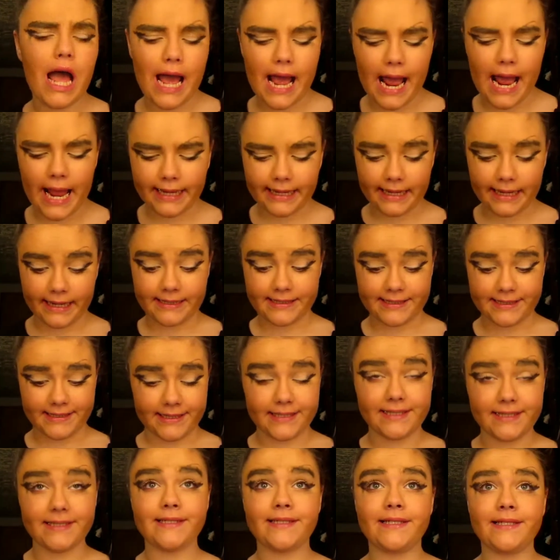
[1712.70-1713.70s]
I guess
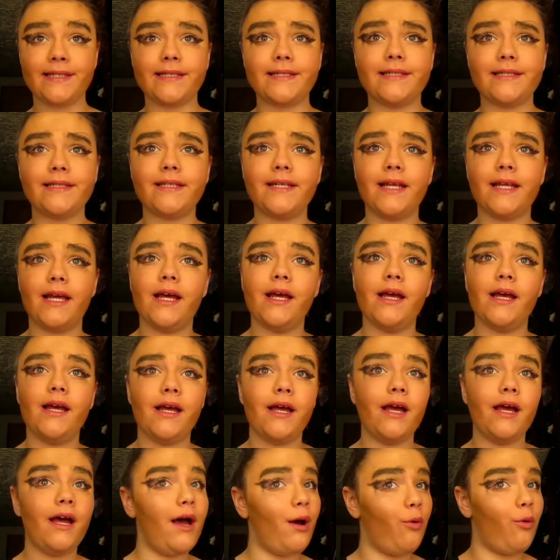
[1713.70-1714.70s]
this is
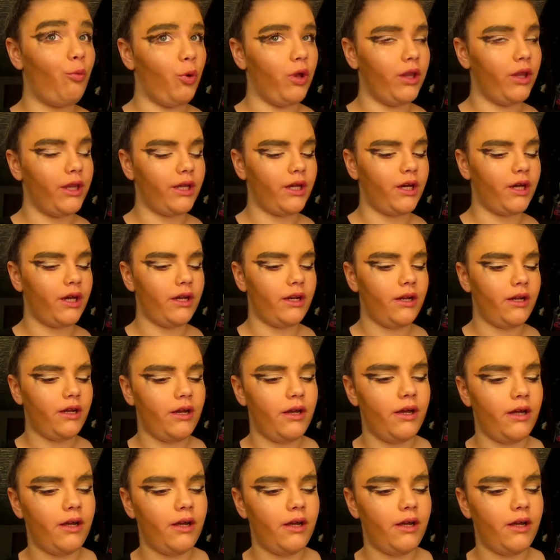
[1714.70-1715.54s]
really good.